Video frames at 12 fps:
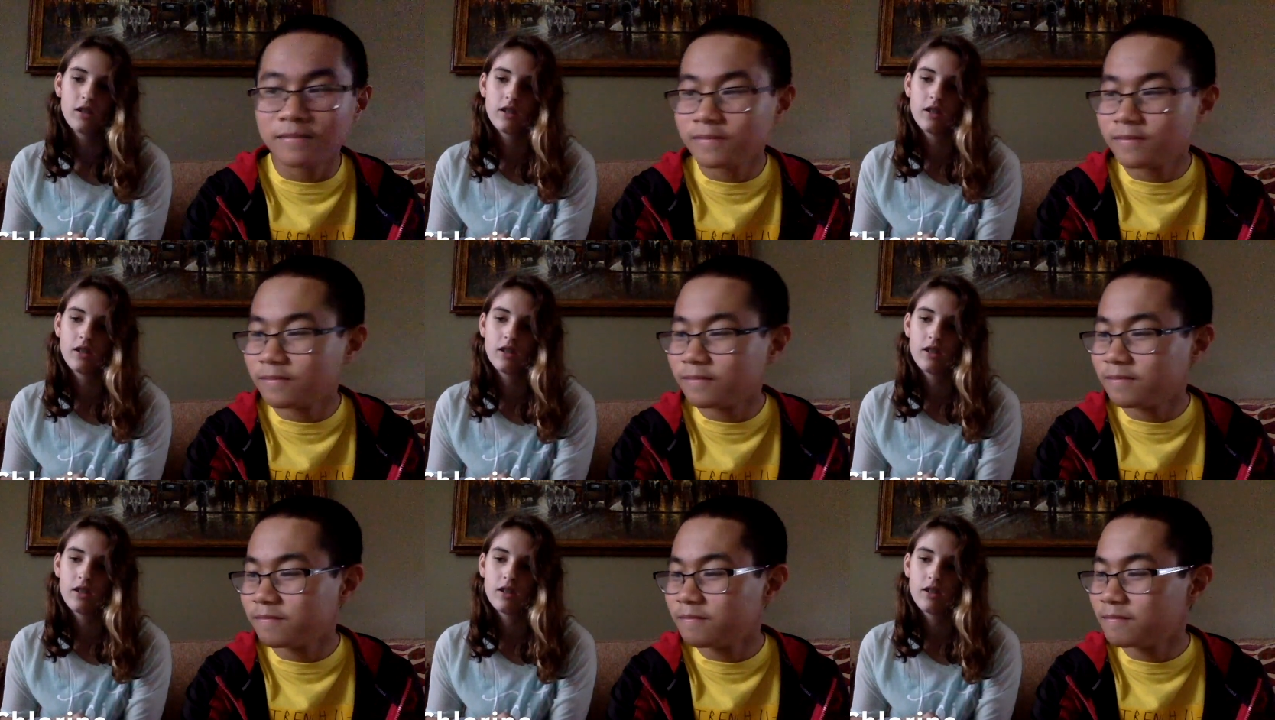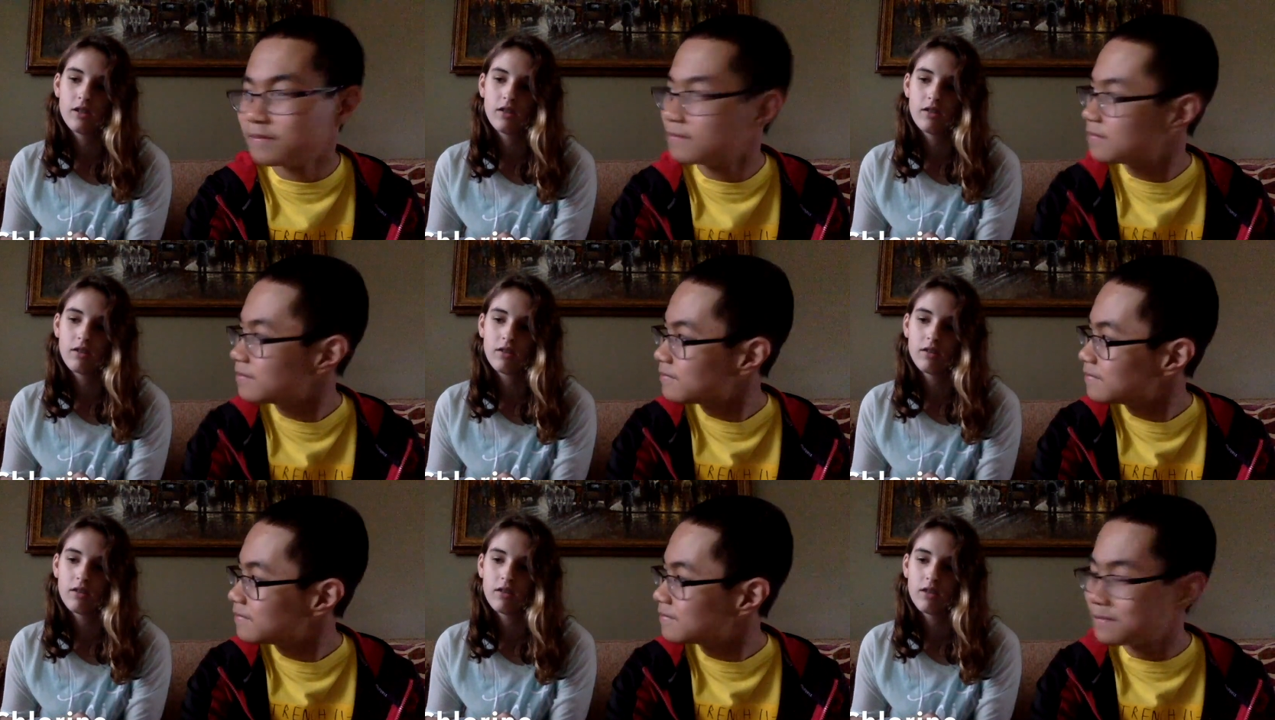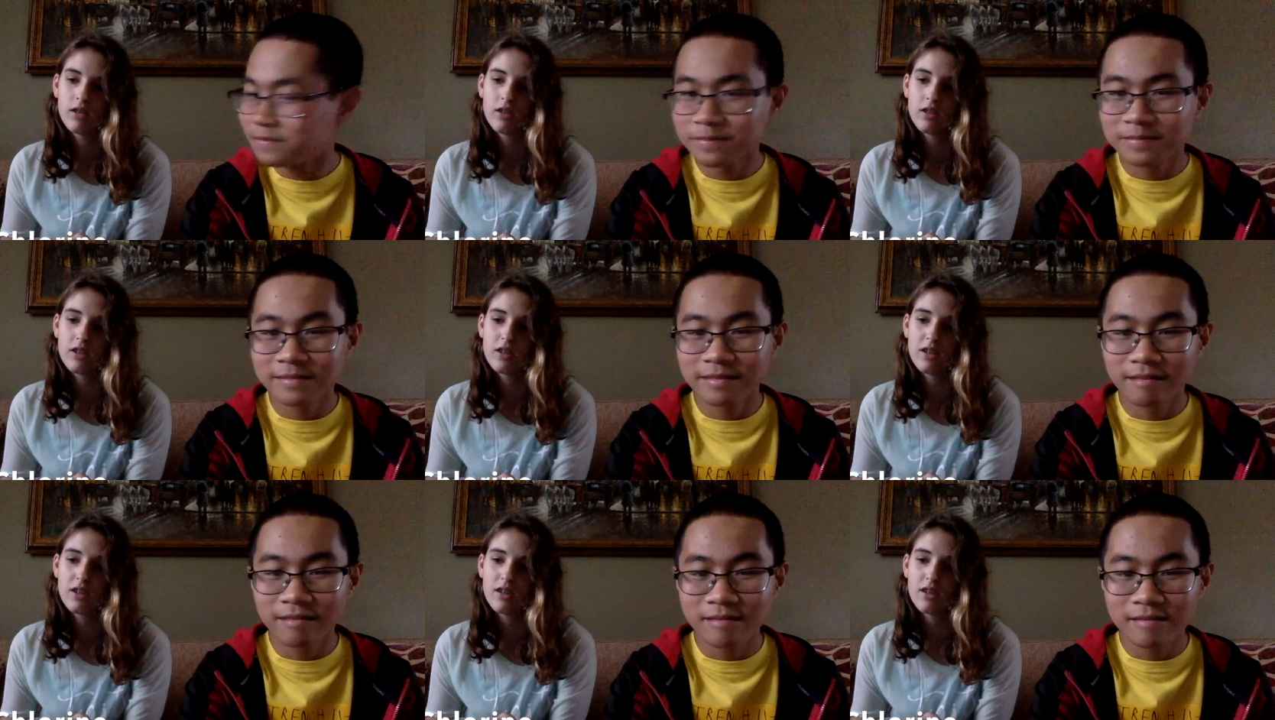
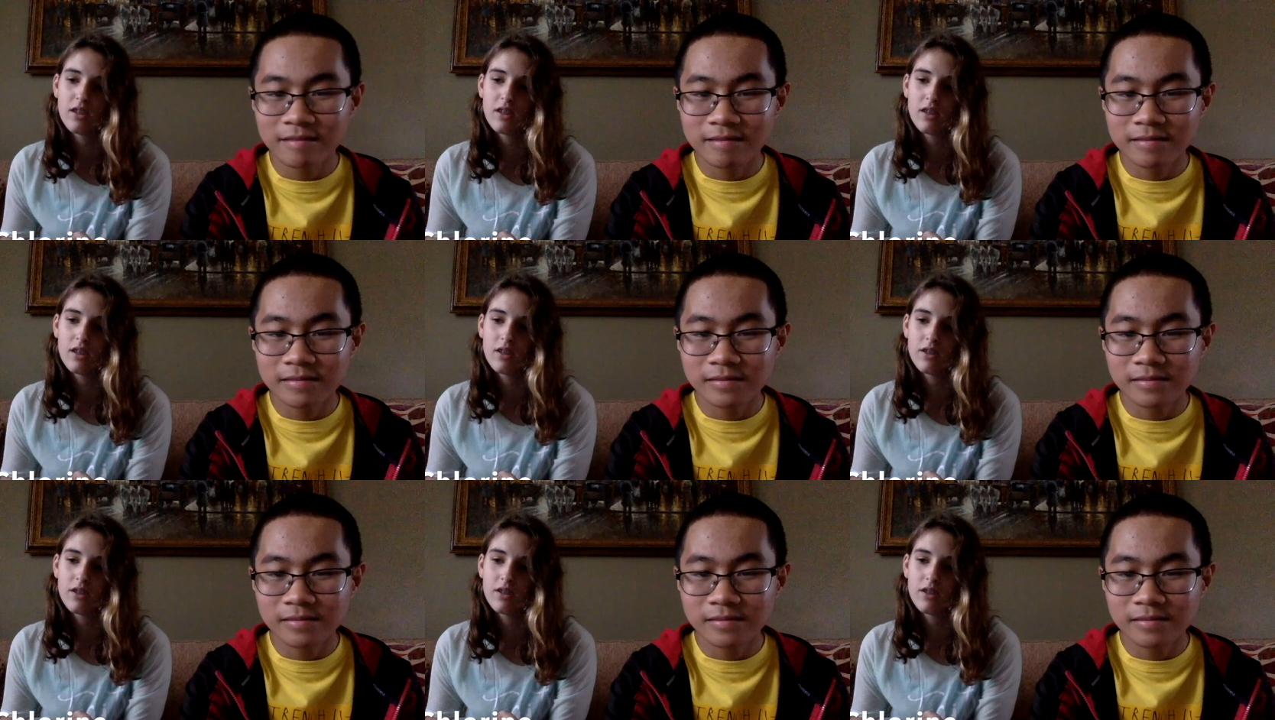[no speech]